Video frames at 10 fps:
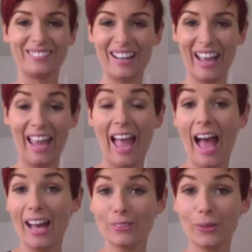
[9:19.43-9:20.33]
Okay,
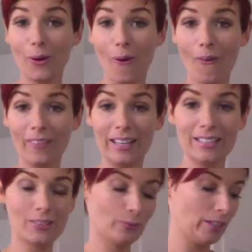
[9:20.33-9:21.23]
as with
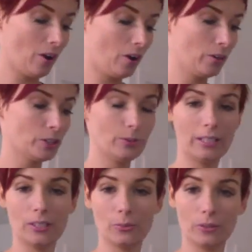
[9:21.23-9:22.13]
always, we are doing
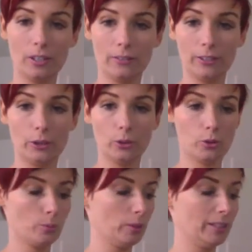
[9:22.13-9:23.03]
this with our lovely
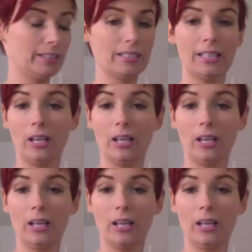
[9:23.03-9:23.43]
NutriBullet.